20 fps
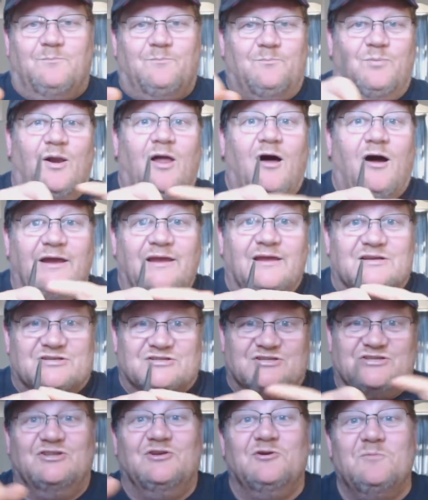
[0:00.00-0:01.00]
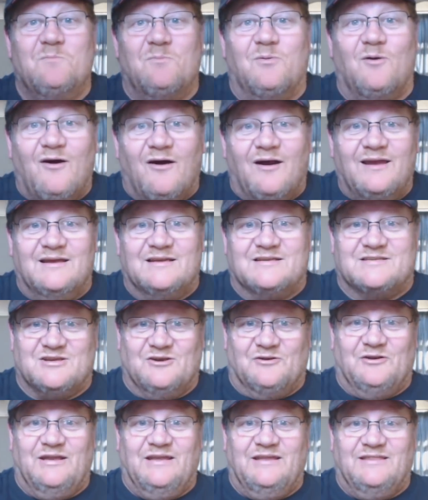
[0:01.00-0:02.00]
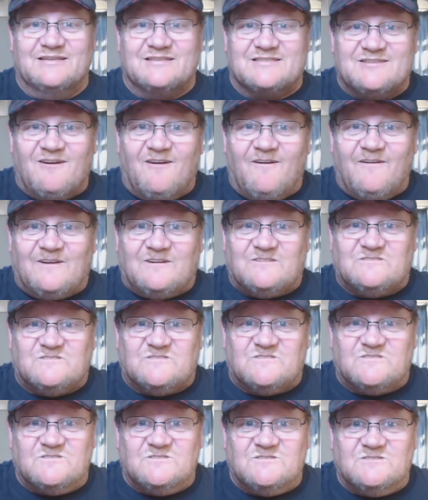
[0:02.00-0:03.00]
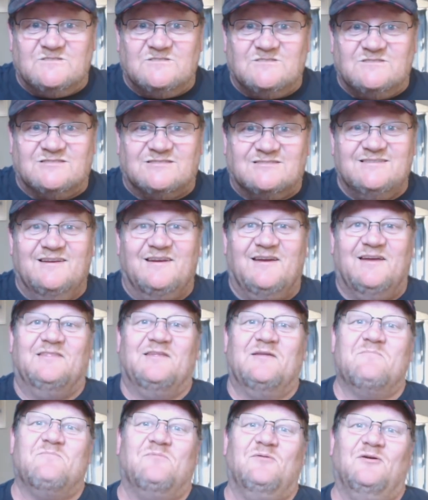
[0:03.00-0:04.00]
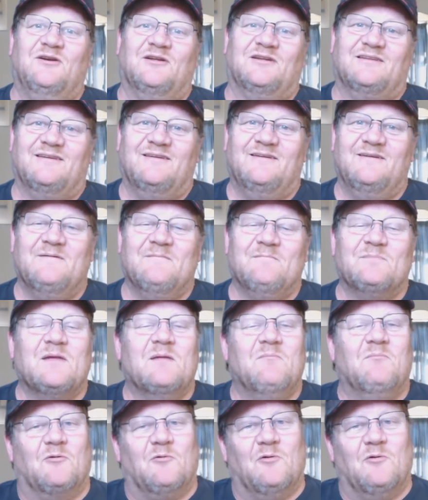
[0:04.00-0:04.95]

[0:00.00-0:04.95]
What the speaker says: pliers on either side, and then pull it. But